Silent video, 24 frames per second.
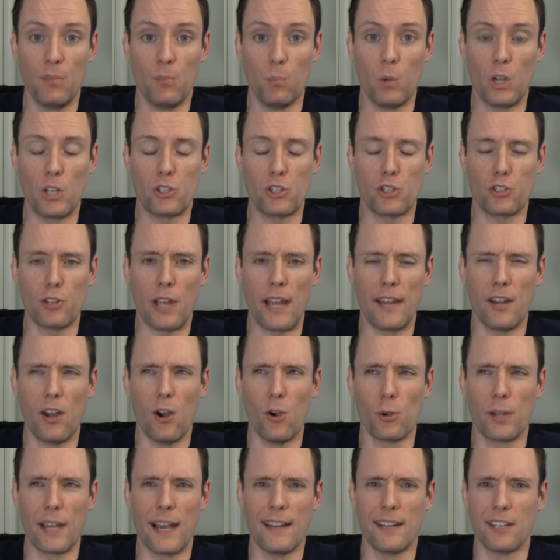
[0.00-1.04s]
Which I
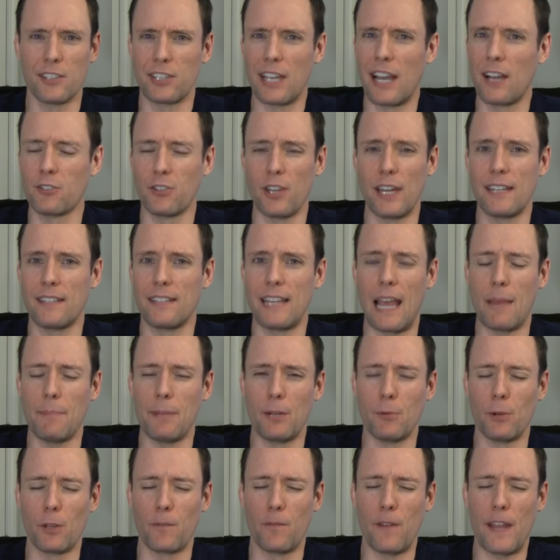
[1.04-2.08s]
know kind of sounds like
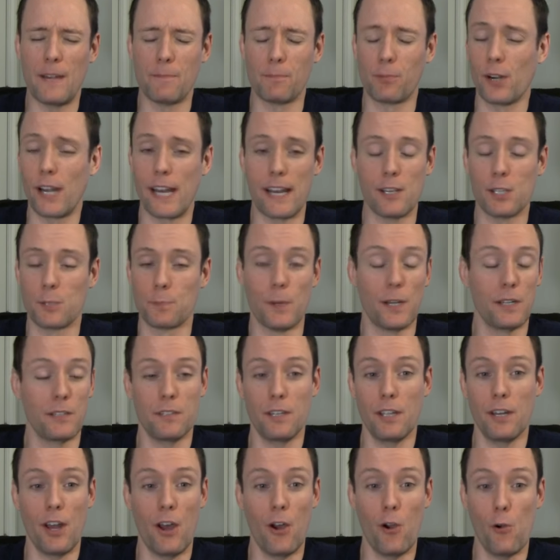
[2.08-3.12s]
damning with faint praise, but
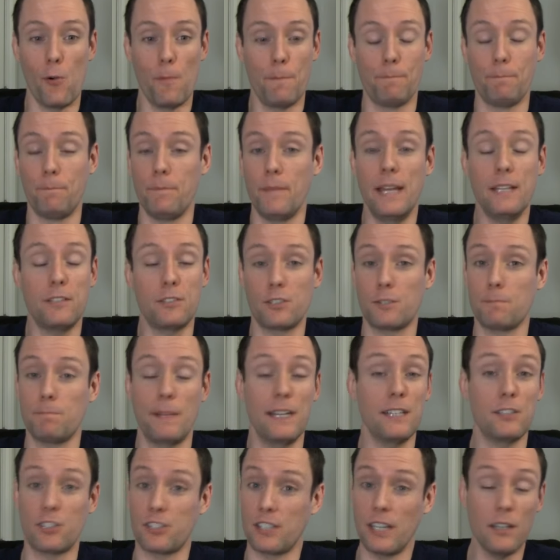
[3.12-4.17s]
you know, it's
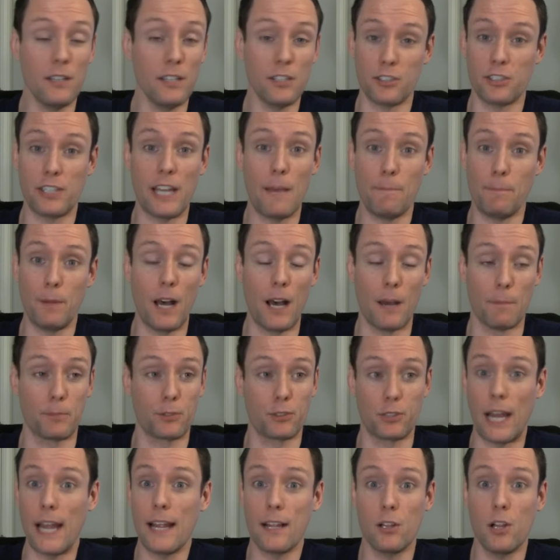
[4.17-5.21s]
it's still a step up.
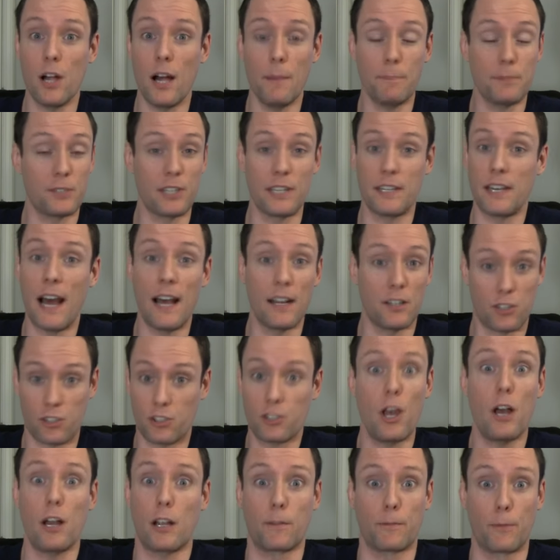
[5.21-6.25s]
Cyclops did not
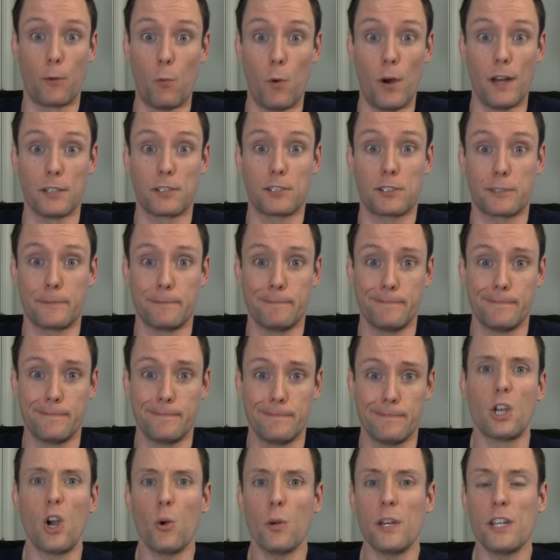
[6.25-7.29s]
suck for once.
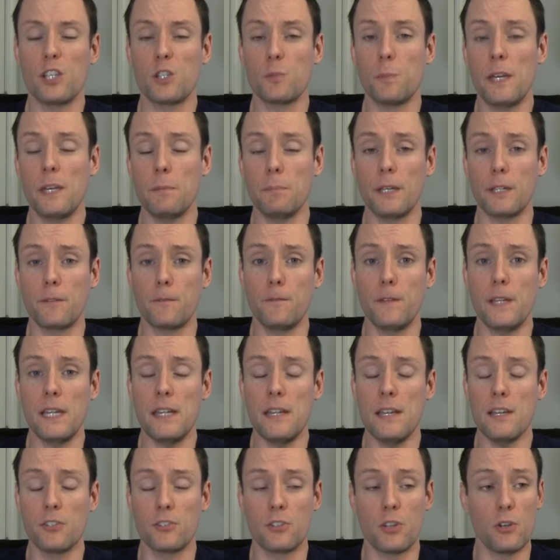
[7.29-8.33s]
Kodi
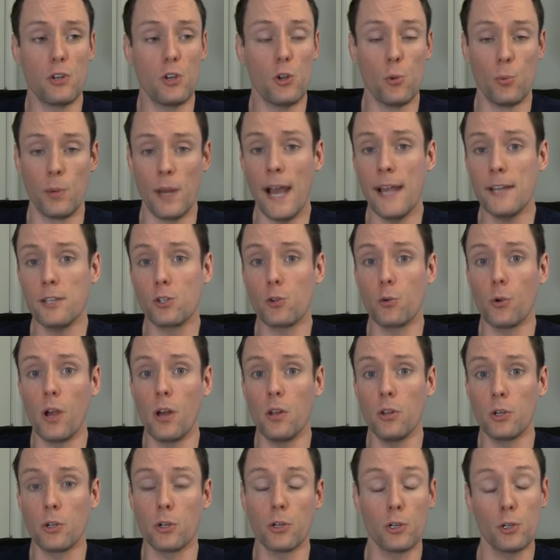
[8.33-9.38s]
Smit-McPhee is the new
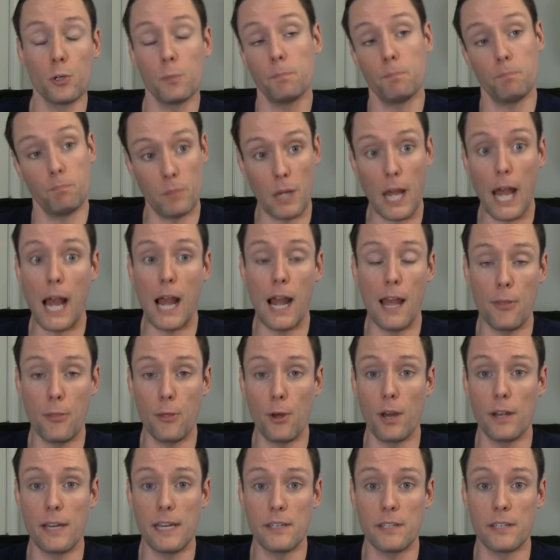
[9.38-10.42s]
Nightcrawler. I
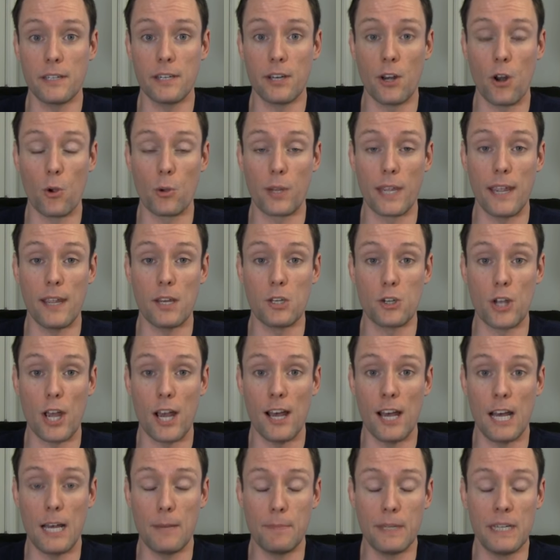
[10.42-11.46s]
thought he did an okay
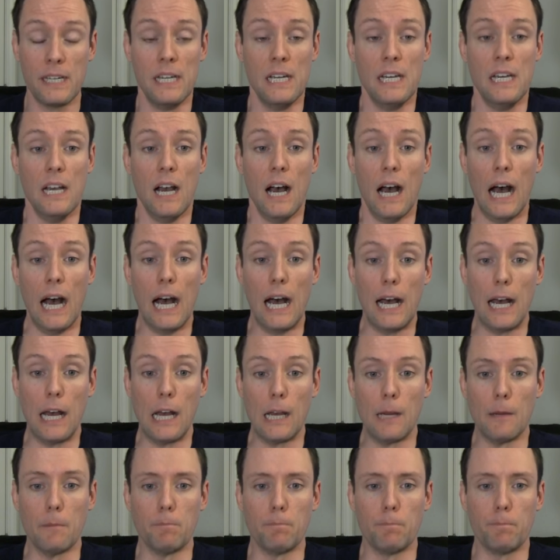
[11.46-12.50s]
job.
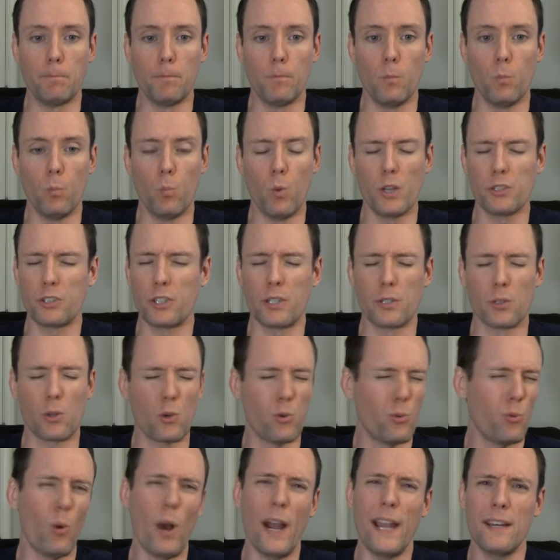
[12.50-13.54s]
Uh, wasn't
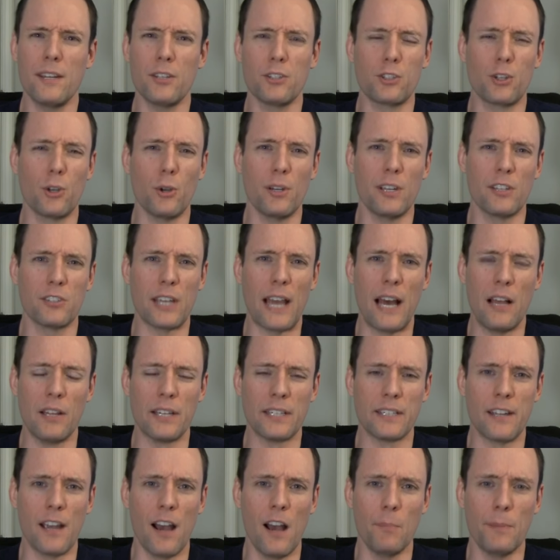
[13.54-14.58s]
quite as good as
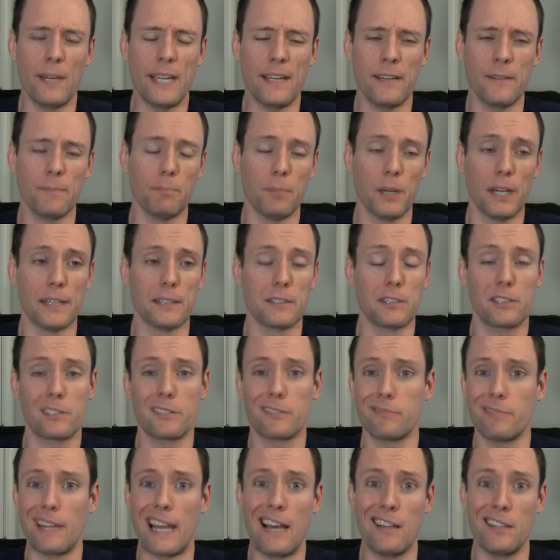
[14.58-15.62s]
Alan Cumming,
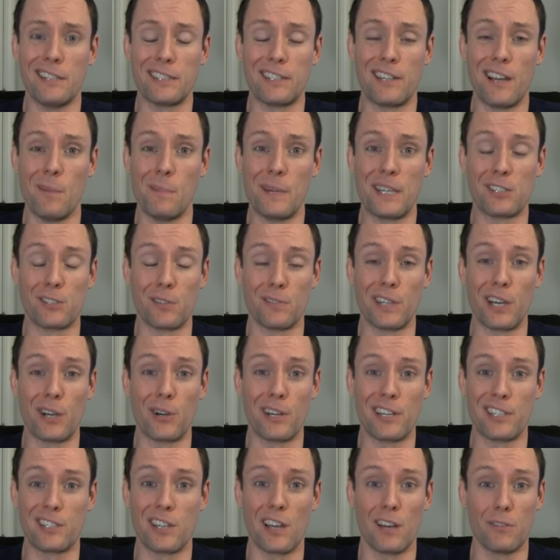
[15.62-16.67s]
but Alan Cumming's a
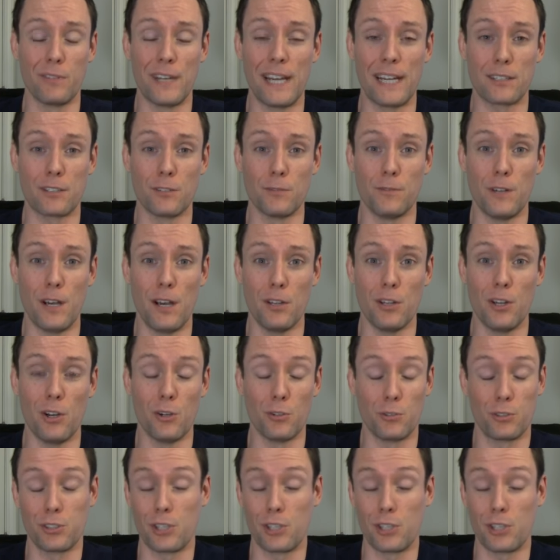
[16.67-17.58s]
very tough act to follow.